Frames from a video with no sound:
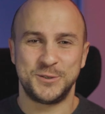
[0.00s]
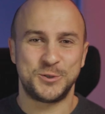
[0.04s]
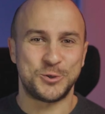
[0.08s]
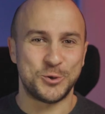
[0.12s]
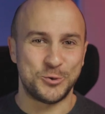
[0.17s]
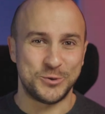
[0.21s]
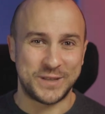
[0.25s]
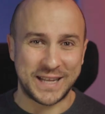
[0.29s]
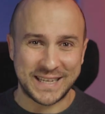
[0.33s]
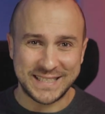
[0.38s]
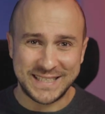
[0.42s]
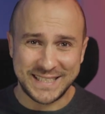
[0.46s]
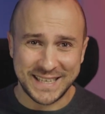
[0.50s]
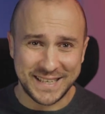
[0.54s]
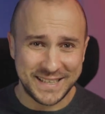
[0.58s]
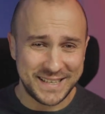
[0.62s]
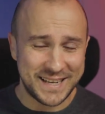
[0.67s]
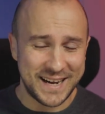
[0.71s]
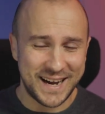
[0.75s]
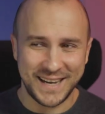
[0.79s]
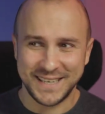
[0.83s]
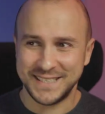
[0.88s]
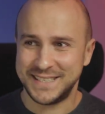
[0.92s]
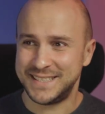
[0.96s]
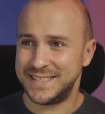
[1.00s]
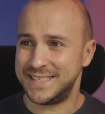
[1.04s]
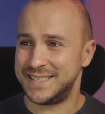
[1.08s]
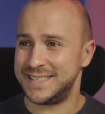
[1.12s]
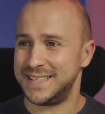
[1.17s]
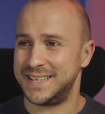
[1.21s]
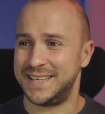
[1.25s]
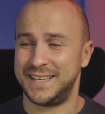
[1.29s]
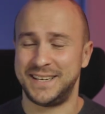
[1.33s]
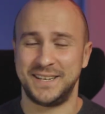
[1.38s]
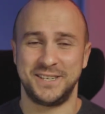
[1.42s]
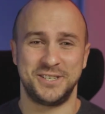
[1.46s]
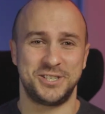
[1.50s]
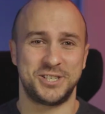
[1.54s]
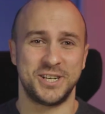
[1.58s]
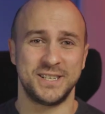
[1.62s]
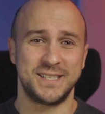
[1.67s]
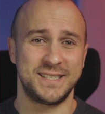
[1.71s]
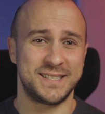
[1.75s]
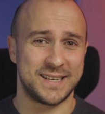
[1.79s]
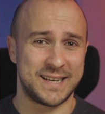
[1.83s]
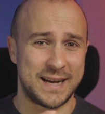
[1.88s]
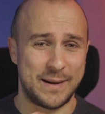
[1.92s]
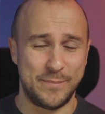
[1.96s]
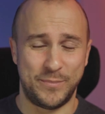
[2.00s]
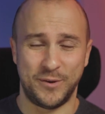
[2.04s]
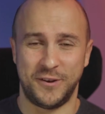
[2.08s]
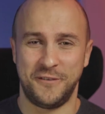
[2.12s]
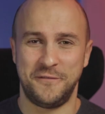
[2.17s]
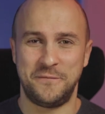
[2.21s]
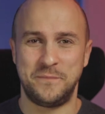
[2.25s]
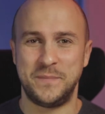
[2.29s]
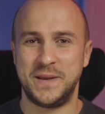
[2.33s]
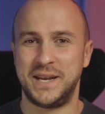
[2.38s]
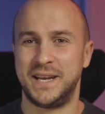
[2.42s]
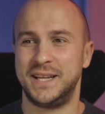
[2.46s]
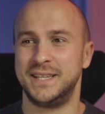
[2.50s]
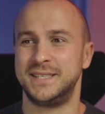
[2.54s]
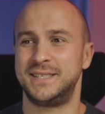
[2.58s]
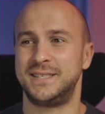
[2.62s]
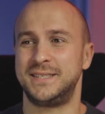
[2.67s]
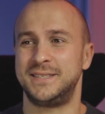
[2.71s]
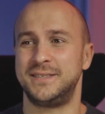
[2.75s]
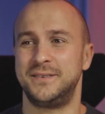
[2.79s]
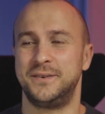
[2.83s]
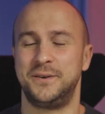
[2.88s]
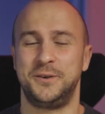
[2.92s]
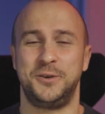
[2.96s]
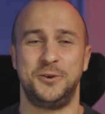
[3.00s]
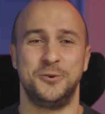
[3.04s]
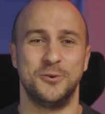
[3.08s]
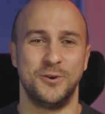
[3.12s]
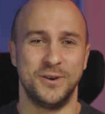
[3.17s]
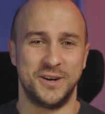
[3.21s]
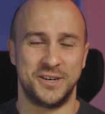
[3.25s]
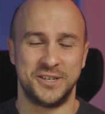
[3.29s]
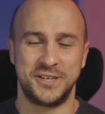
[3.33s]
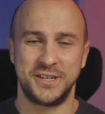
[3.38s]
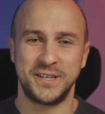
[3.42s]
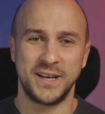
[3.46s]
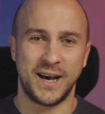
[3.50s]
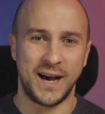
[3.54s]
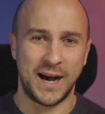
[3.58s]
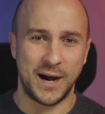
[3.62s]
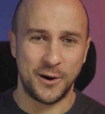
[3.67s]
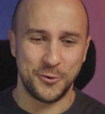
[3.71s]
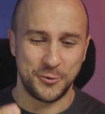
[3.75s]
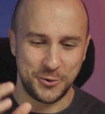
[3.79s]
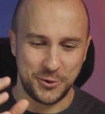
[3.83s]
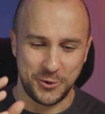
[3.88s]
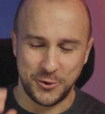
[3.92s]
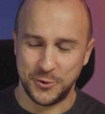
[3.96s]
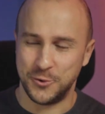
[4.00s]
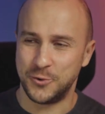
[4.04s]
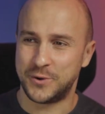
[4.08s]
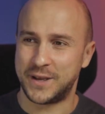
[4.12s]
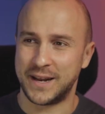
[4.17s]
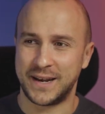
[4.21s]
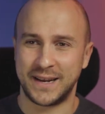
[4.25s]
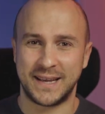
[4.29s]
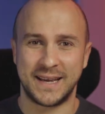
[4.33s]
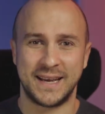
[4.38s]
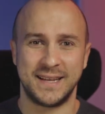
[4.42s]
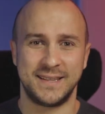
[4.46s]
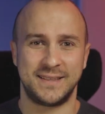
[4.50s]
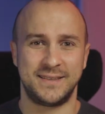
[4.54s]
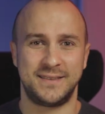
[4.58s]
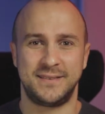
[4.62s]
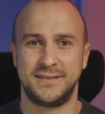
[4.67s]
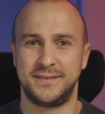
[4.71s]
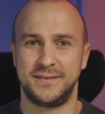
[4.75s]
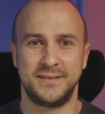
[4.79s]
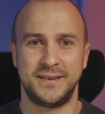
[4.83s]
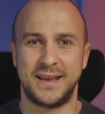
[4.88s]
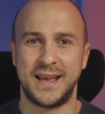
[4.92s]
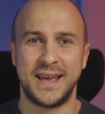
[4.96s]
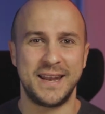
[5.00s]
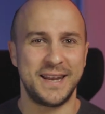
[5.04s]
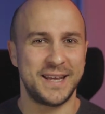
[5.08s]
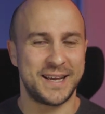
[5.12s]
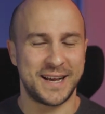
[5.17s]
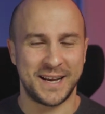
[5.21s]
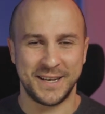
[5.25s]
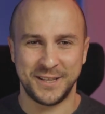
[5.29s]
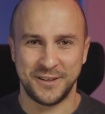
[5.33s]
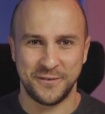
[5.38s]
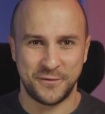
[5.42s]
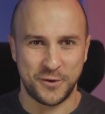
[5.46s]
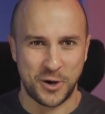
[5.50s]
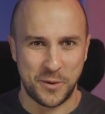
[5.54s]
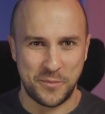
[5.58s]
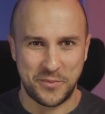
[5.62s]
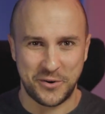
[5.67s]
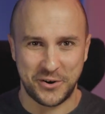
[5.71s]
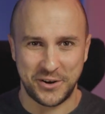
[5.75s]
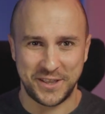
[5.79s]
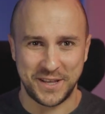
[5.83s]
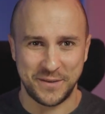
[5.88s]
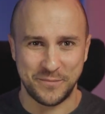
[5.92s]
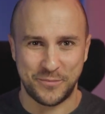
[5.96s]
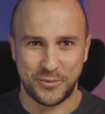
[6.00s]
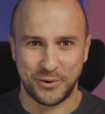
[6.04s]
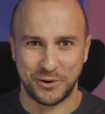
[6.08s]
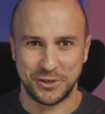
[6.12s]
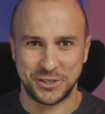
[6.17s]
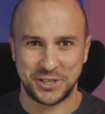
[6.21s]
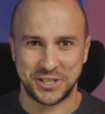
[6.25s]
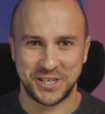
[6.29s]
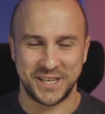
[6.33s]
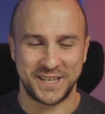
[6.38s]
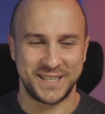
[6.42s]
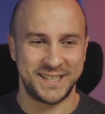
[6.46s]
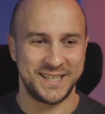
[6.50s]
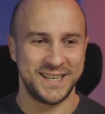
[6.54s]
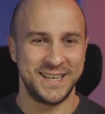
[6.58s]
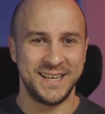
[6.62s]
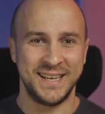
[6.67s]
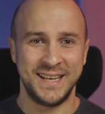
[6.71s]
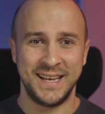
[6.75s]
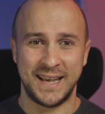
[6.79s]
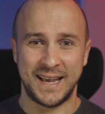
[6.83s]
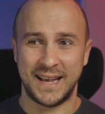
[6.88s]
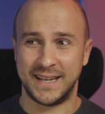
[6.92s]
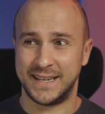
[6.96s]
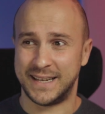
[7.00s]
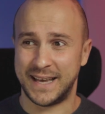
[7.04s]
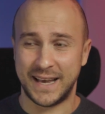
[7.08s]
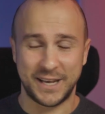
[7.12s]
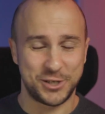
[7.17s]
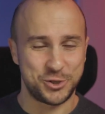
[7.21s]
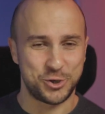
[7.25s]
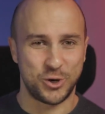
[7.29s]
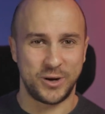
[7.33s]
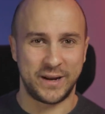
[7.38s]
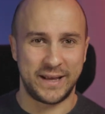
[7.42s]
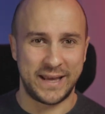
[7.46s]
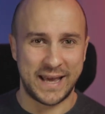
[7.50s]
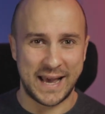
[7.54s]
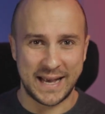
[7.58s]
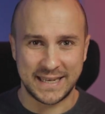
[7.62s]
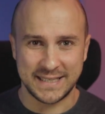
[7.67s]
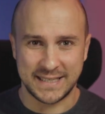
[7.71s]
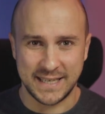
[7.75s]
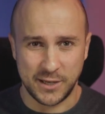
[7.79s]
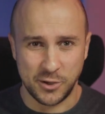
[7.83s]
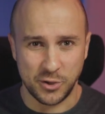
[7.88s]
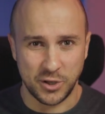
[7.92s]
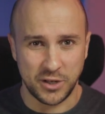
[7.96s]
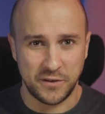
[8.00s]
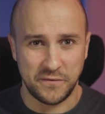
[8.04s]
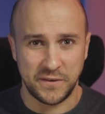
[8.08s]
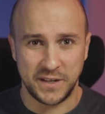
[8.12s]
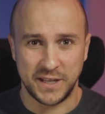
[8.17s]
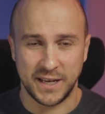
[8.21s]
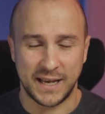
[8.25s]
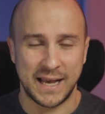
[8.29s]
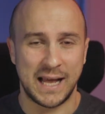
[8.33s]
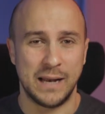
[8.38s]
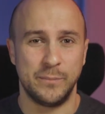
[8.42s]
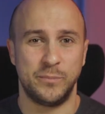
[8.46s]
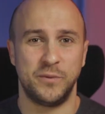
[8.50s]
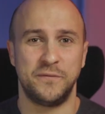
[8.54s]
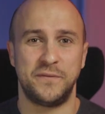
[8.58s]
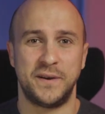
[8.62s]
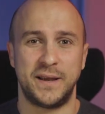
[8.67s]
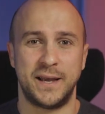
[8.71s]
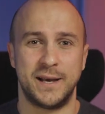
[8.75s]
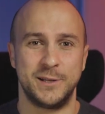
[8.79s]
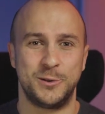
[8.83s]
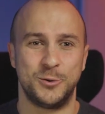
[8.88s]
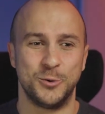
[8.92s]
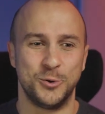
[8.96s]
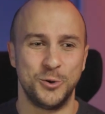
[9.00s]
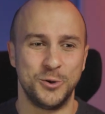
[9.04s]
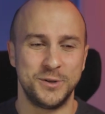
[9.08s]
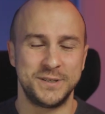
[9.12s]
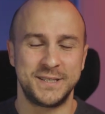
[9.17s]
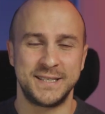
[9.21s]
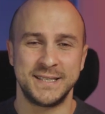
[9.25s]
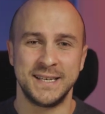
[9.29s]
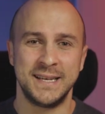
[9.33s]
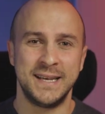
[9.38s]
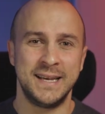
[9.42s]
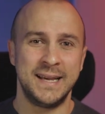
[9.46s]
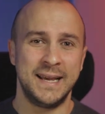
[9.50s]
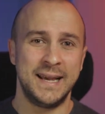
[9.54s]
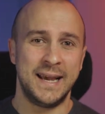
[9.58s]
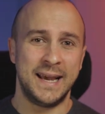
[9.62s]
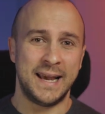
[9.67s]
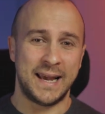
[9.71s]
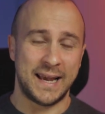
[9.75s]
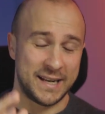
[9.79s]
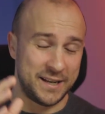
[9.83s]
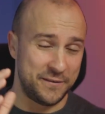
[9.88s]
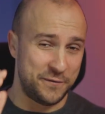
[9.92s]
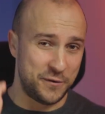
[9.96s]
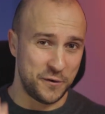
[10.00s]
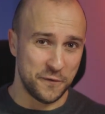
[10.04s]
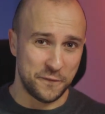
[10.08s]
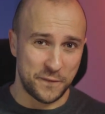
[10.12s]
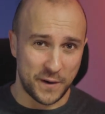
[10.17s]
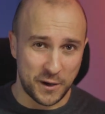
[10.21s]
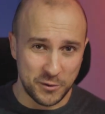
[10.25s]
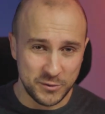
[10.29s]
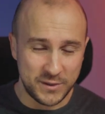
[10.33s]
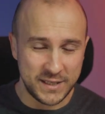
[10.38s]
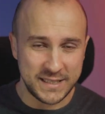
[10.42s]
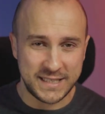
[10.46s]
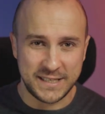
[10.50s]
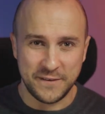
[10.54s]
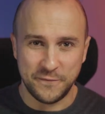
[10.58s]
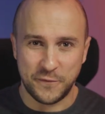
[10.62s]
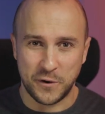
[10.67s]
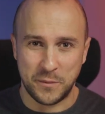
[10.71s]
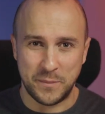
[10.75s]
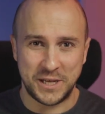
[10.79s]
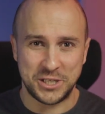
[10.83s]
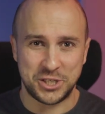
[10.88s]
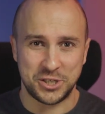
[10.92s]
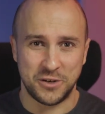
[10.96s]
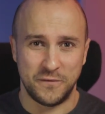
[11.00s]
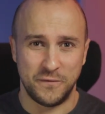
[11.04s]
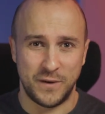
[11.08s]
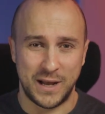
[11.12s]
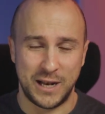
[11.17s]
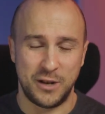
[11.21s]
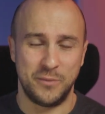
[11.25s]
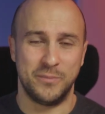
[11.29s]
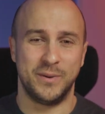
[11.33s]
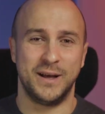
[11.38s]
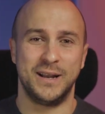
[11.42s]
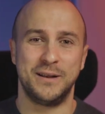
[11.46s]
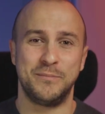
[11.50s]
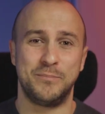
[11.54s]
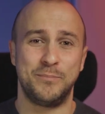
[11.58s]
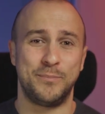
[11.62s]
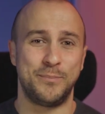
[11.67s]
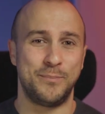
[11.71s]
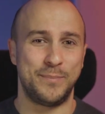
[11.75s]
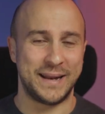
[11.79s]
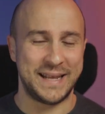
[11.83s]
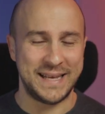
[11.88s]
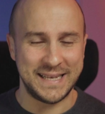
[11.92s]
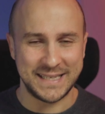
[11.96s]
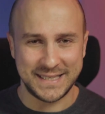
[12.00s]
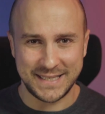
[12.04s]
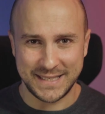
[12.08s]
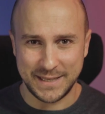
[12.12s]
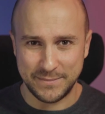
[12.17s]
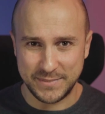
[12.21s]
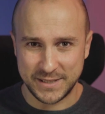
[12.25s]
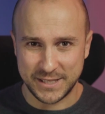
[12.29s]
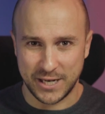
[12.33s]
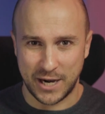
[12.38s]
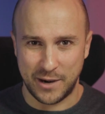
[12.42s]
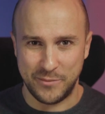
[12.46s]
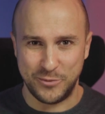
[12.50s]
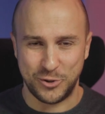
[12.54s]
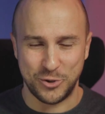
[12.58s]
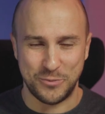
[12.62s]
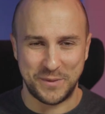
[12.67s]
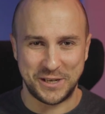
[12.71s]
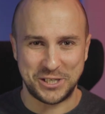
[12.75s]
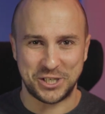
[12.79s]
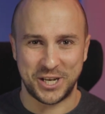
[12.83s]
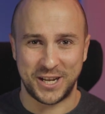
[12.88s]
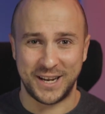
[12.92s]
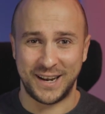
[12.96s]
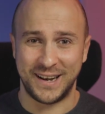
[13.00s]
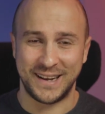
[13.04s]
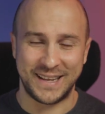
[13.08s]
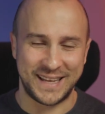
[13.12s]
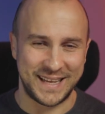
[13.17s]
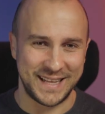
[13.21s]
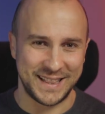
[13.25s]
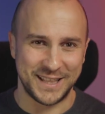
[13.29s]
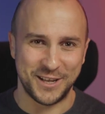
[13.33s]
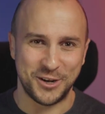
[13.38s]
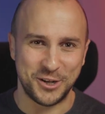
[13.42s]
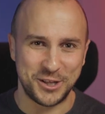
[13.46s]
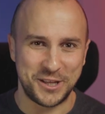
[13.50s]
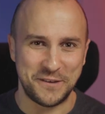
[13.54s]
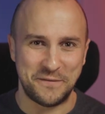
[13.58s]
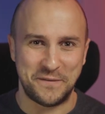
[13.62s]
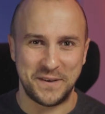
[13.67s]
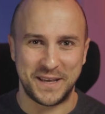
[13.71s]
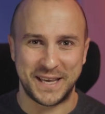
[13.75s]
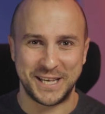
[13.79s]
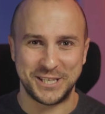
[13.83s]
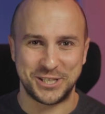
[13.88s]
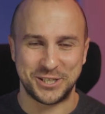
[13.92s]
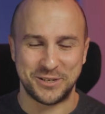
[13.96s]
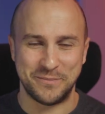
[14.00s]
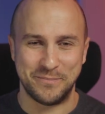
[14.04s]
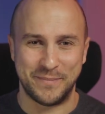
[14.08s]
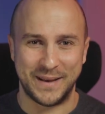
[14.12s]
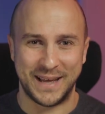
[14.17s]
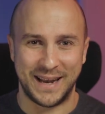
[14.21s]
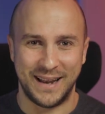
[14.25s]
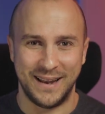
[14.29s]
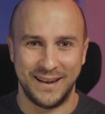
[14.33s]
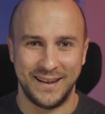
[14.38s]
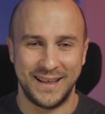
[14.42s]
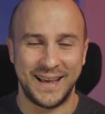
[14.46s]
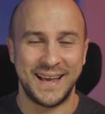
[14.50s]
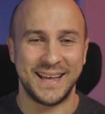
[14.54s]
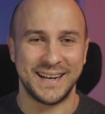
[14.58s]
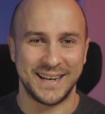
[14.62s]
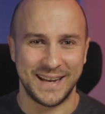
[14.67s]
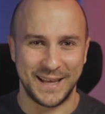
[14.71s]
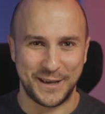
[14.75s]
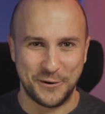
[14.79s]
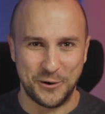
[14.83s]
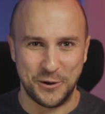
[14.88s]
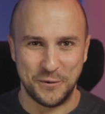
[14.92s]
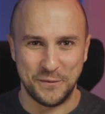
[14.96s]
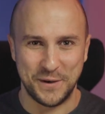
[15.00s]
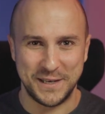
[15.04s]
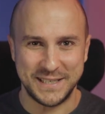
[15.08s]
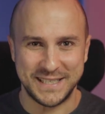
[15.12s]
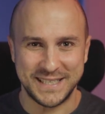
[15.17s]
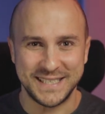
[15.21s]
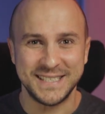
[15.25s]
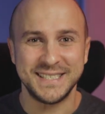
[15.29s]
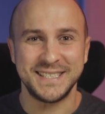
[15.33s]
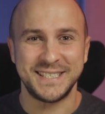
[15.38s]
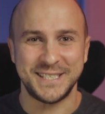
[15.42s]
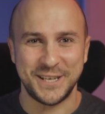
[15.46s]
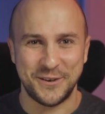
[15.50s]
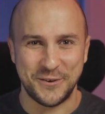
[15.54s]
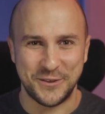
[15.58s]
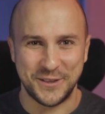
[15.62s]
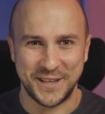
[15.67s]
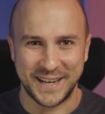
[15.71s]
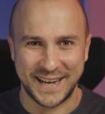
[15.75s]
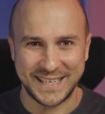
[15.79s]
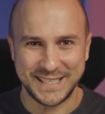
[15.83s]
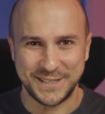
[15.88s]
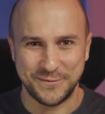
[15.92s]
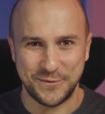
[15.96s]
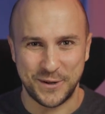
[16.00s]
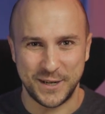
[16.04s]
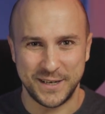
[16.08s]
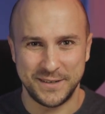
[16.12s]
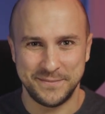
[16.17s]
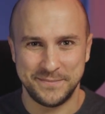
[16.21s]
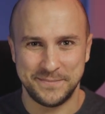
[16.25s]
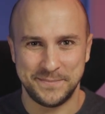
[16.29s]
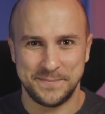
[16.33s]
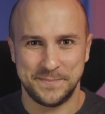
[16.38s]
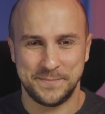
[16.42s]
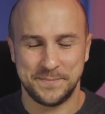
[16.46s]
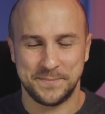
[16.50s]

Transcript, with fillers: So that's it, guys. In just a couple of minutes, you learned how you can get any kind of copywriting project and actually execute it with the help of A I tools. And if you found this information valuable, please subscribe to my channel, hit the notification bell, and like always, see you in the next one.